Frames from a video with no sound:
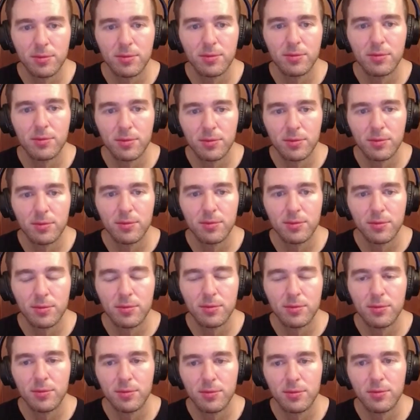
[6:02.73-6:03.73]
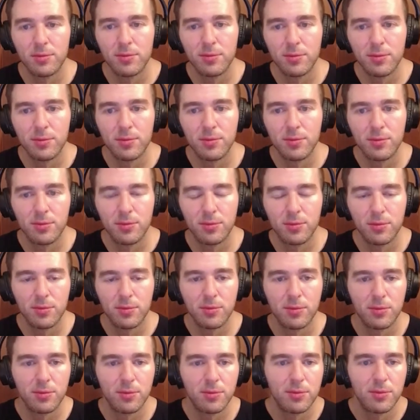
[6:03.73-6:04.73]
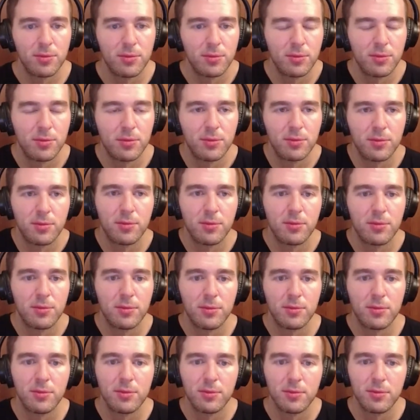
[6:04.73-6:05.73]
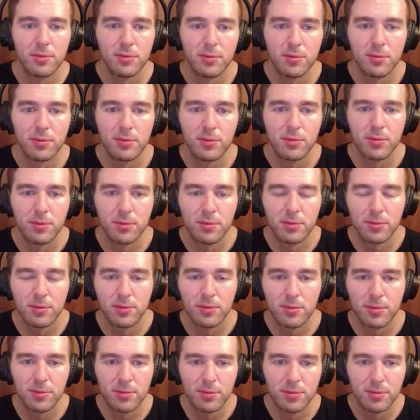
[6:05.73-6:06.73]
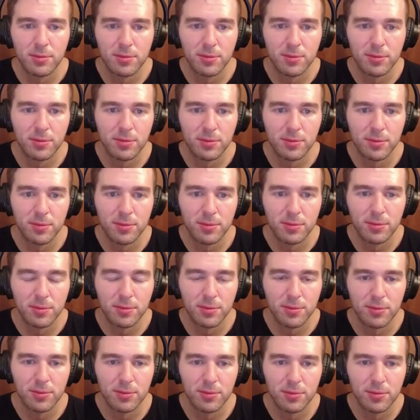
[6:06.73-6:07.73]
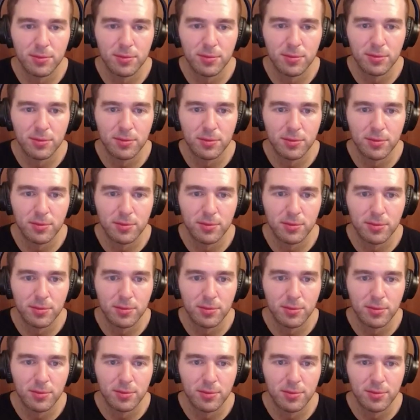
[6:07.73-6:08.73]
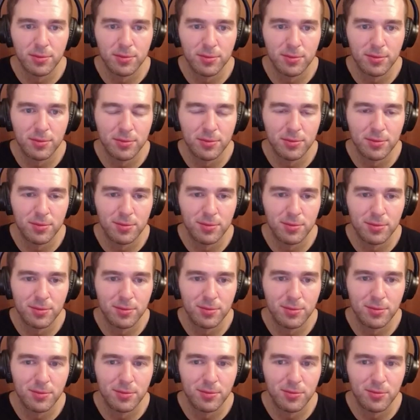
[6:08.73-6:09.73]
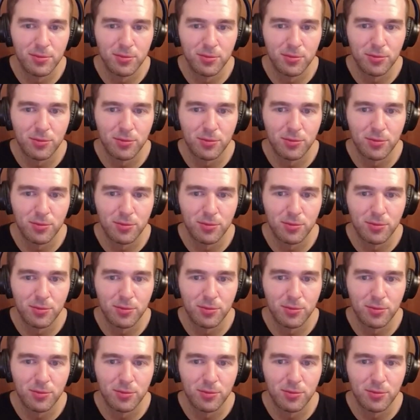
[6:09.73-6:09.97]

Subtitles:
No words are spoken by the person on screen.